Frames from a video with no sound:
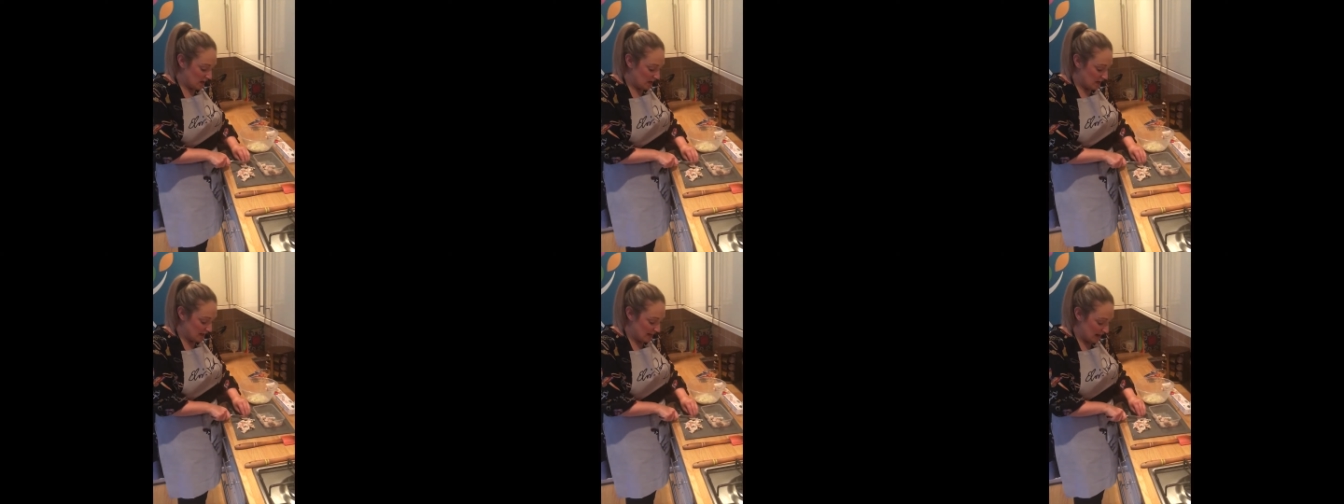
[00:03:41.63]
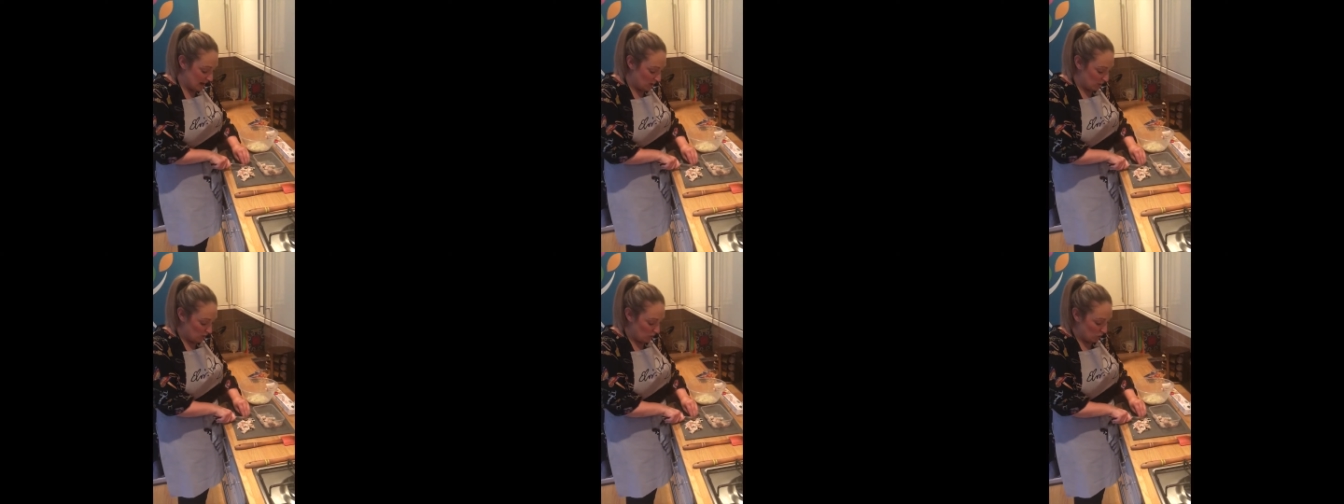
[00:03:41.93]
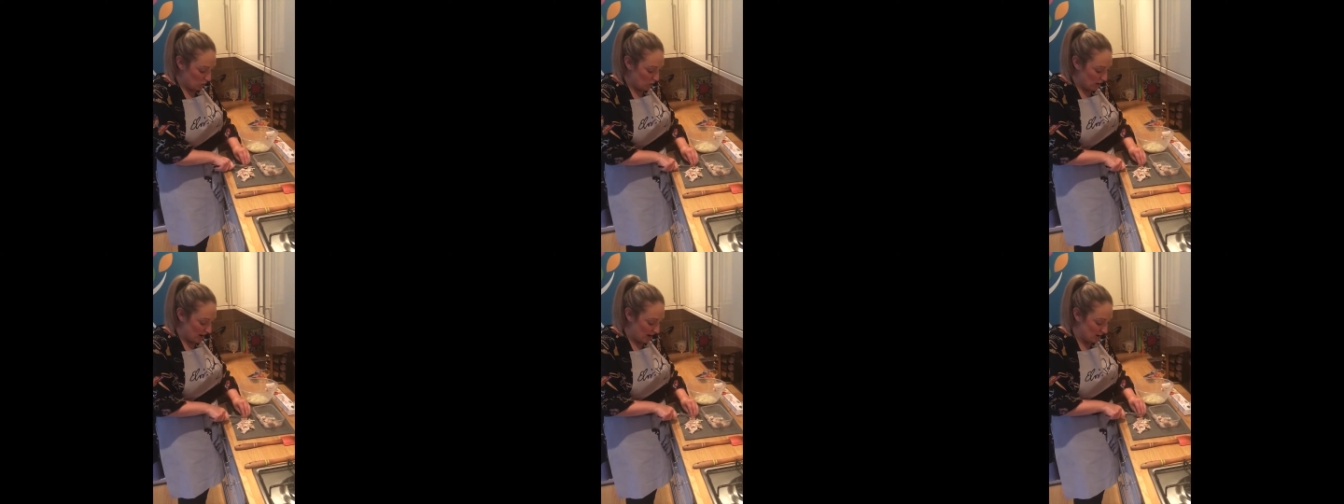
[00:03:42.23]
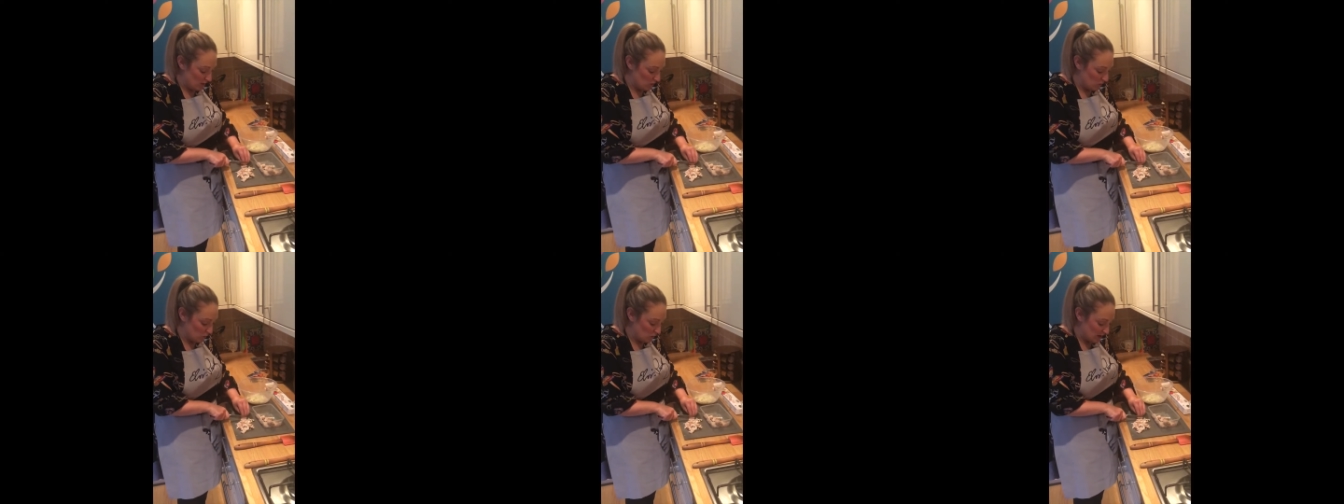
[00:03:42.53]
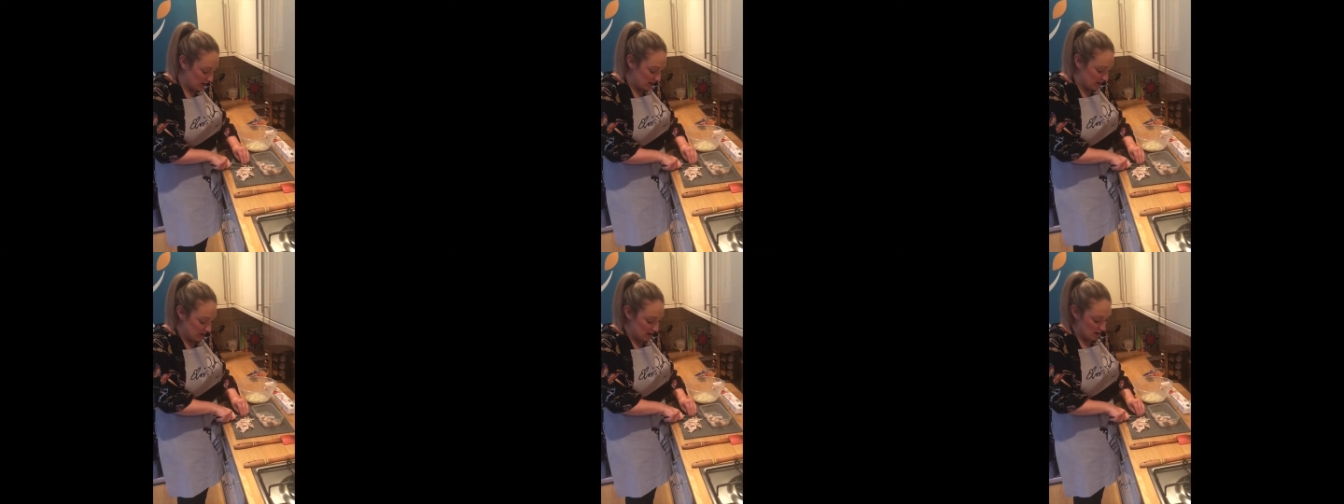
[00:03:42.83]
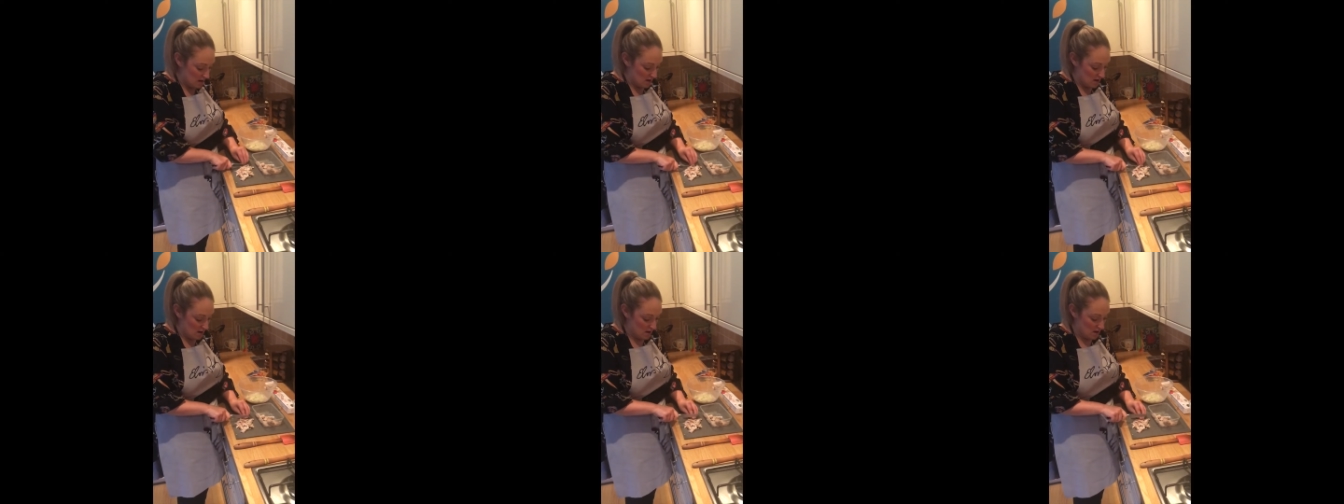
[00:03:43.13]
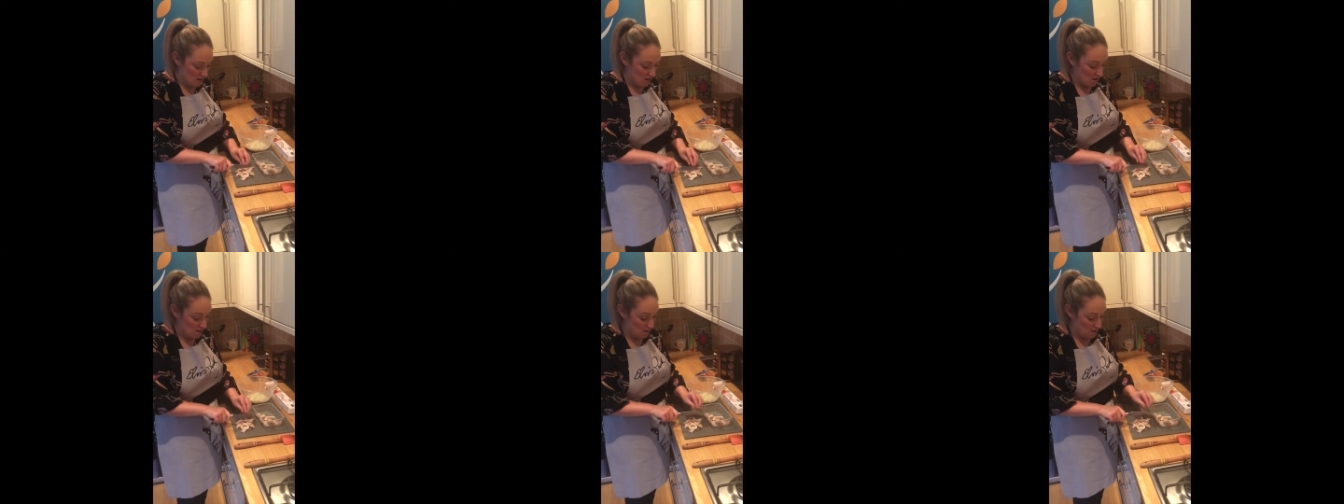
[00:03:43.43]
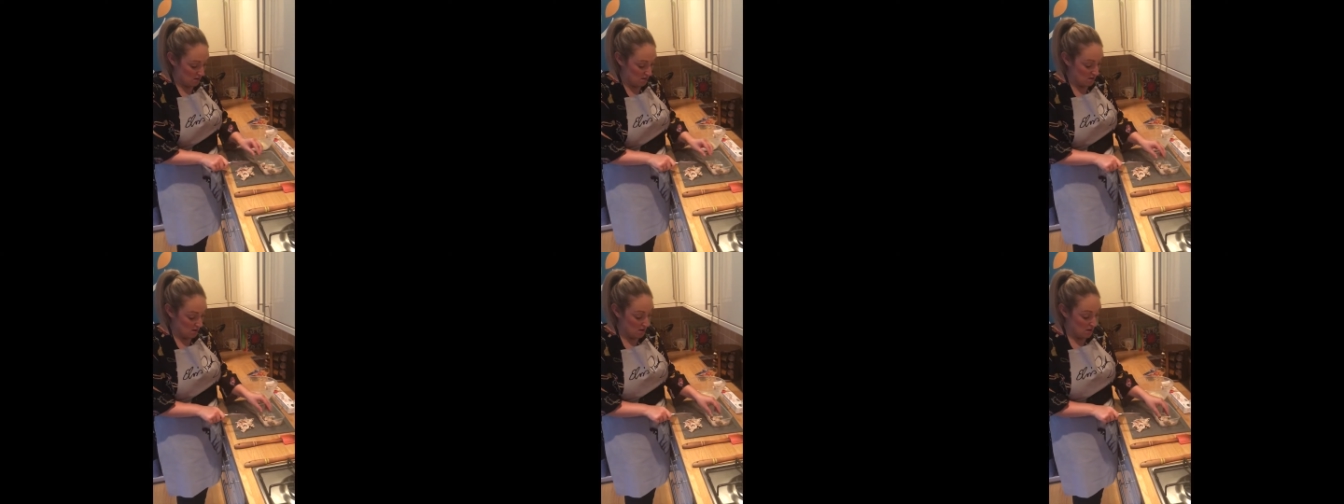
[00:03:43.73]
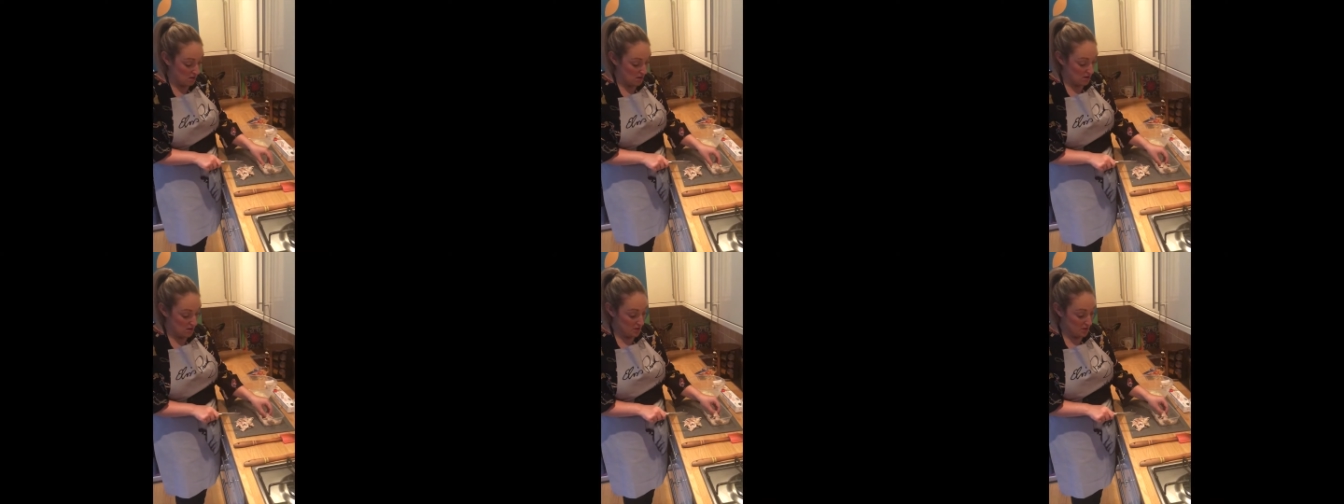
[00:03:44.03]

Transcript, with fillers: Now, when we are